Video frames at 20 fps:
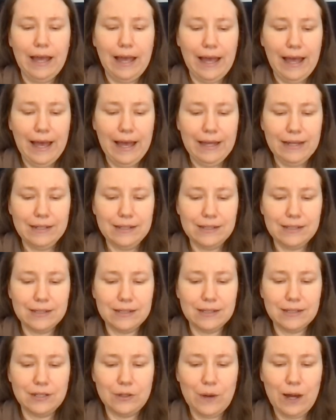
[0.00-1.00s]
And
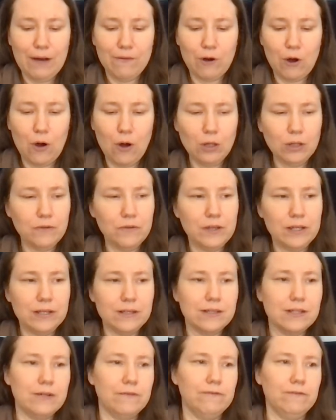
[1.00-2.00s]
you have all of
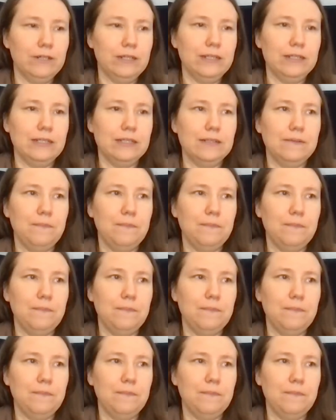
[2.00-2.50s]
these different